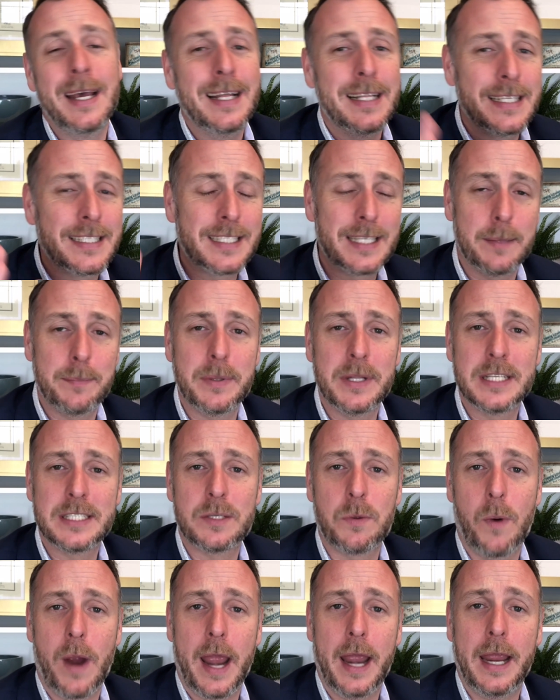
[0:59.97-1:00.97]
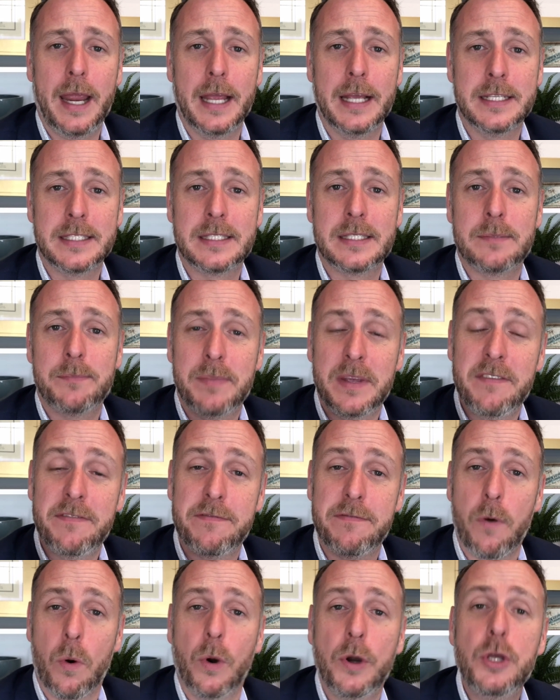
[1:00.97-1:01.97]
The simplest way is
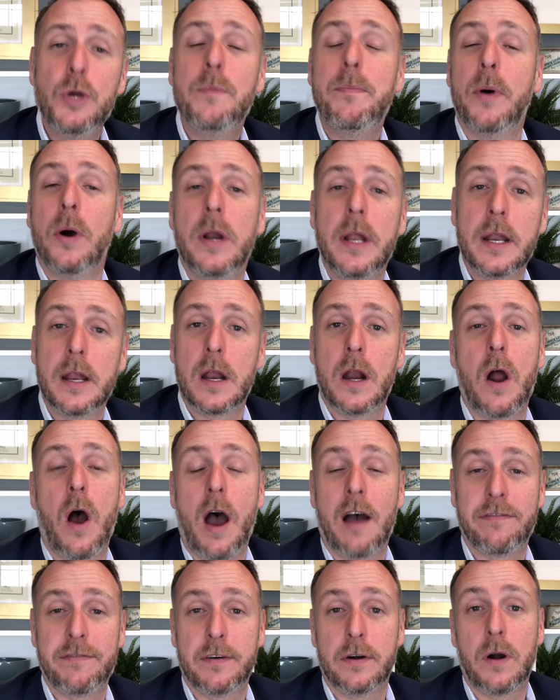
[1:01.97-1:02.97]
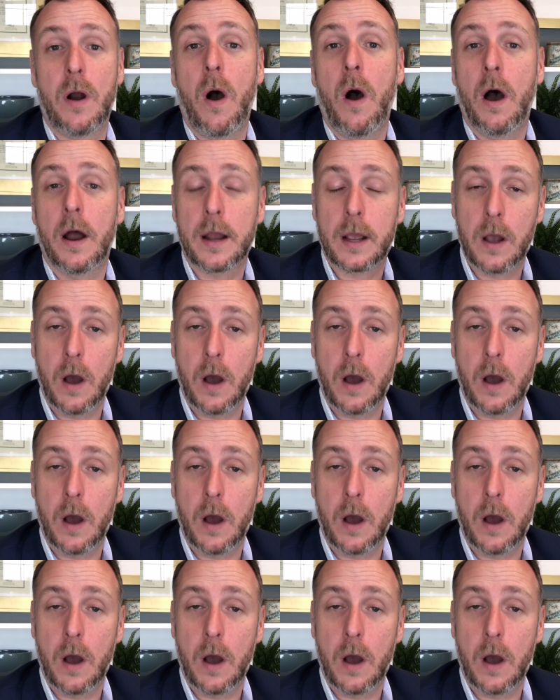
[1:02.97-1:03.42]
before you put in an offer on a